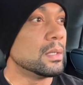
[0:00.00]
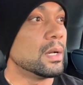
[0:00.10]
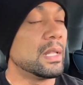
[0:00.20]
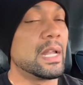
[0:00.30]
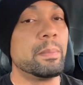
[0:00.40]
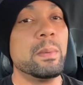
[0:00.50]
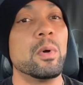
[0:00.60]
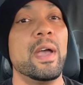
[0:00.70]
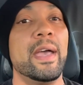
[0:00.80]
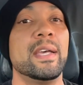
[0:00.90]
a lot of
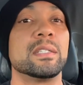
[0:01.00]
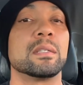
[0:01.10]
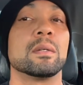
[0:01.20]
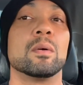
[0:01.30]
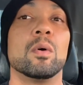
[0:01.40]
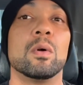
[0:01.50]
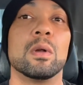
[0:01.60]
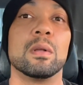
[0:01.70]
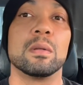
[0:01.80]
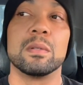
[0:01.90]
people ask,
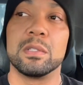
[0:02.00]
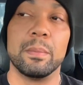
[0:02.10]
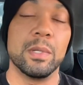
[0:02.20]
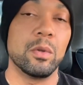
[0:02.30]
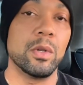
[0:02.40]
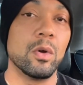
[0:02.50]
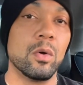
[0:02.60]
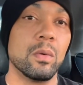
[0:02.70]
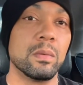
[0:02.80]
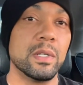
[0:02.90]
or some don't know.
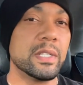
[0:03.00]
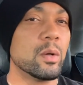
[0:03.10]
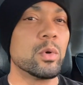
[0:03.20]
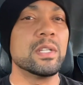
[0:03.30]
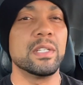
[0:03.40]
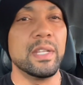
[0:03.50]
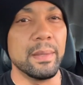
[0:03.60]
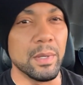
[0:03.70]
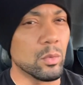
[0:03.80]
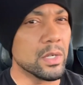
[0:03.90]
They say, what is a
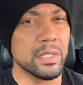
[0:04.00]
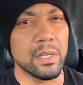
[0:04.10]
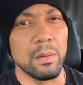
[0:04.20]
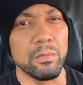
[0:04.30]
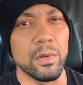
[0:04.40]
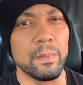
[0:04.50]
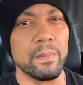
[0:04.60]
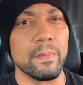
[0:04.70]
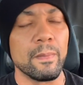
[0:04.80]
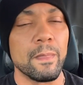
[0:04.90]
demon? Where does it come from?
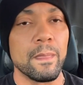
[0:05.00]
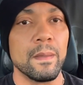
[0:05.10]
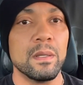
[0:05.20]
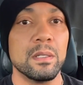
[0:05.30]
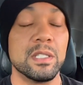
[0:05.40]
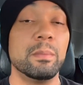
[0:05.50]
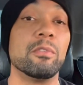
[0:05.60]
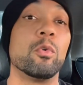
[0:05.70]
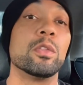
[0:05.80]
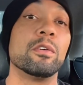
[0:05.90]
See,
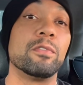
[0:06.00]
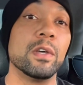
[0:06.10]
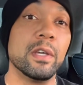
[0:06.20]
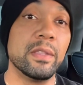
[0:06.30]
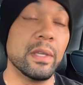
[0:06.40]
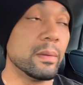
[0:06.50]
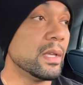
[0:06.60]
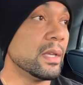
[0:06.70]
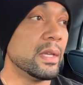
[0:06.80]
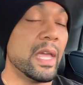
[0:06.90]
before the flood, that
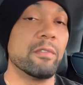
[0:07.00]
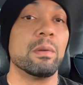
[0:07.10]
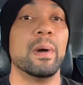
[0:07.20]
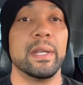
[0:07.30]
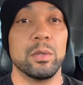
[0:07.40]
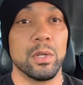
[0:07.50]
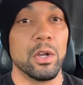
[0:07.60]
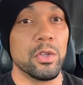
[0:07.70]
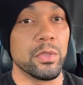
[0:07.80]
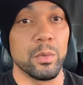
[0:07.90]
everybody on the
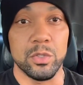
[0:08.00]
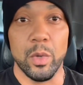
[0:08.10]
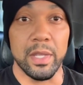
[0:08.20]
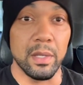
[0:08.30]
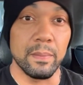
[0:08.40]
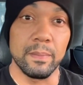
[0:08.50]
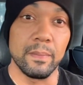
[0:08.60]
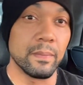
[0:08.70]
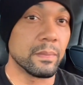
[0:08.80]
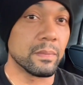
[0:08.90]
earth was wicked.
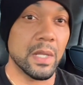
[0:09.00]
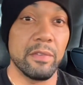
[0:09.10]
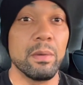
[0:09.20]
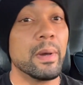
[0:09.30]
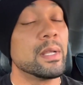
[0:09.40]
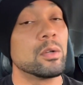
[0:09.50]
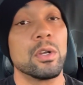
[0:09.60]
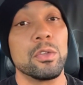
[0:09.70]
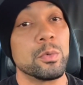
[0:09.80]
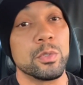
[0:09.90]
Everybody on the
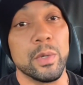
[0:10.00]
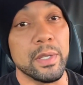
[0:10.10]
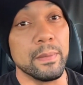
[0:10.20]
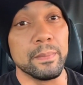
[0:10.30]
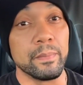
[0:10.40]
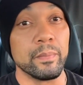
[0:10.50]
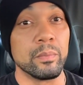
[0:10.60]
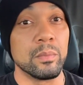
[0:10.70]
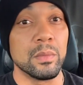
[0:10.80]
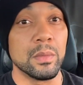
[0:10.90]
earth was wicked.
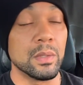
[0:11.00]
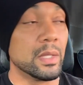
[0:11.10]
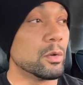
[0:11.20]
There